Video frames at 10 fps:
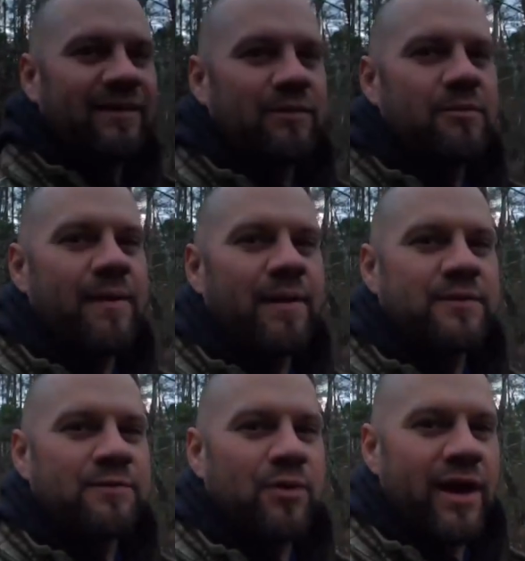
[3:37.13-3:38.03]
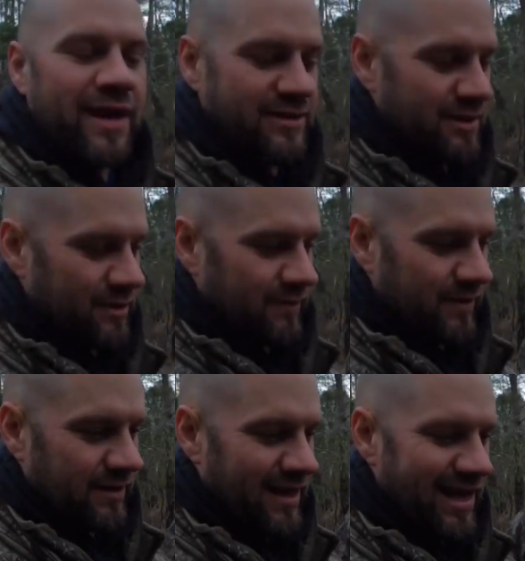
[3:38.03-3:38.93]
We'll be back with some more action,
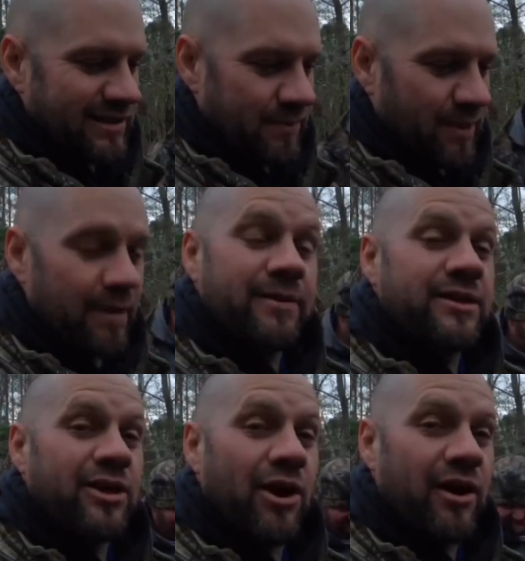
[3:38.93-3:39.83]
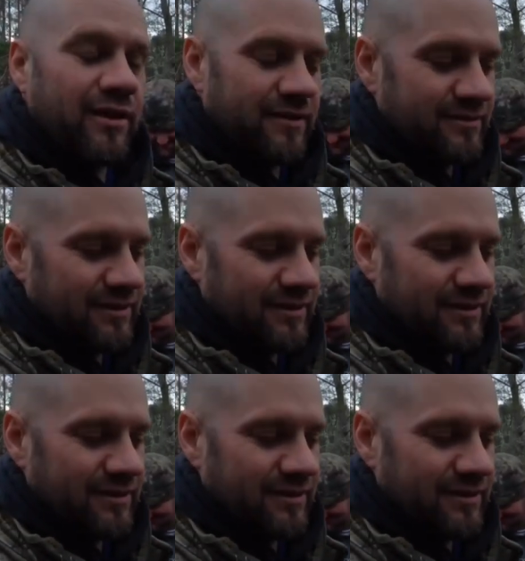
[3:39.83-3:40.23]
hopefully. Actually, it'll probably be dark,